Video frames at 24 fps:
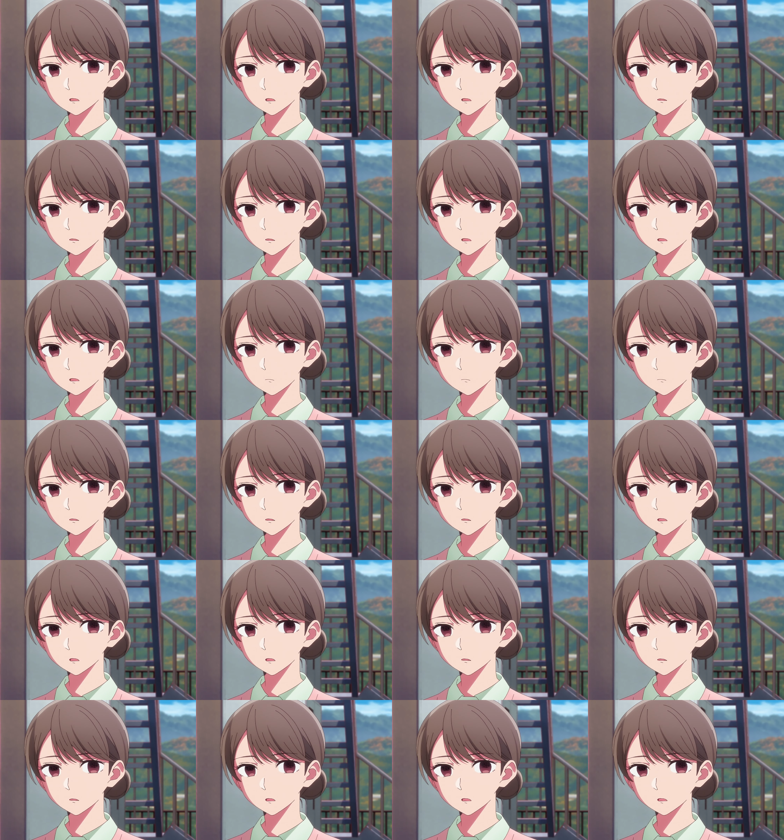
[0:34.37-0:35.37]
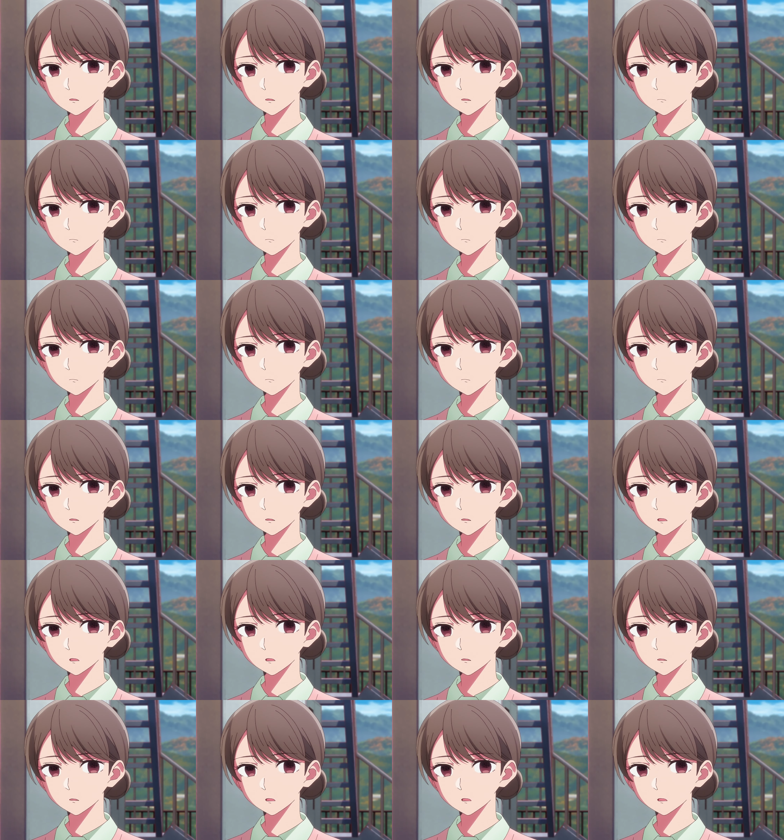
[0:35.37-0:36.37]
nurse then asks Gorou what everyone
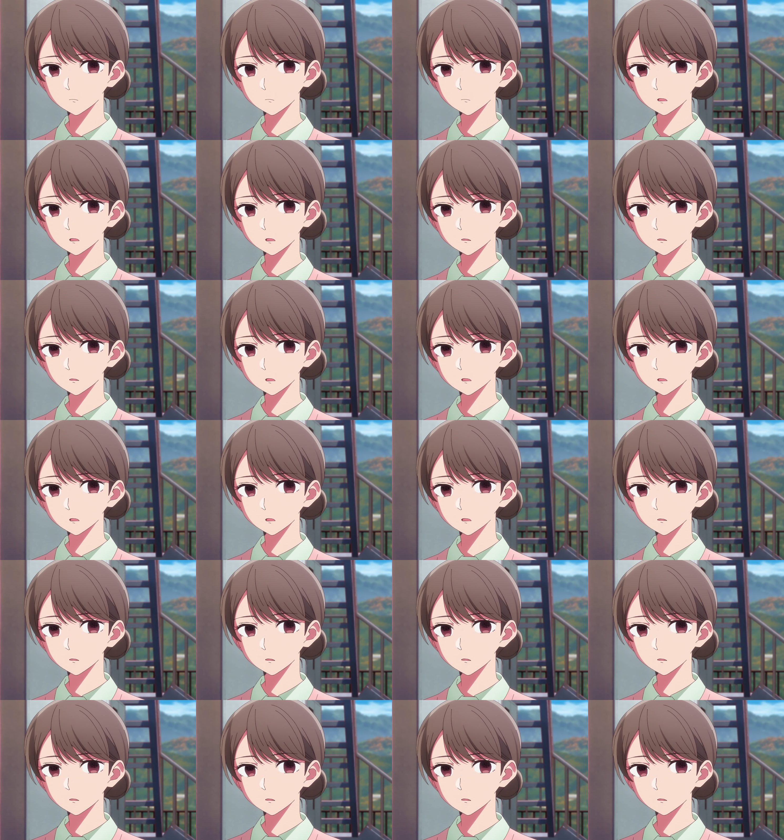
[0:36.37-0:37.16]
watching is thinking.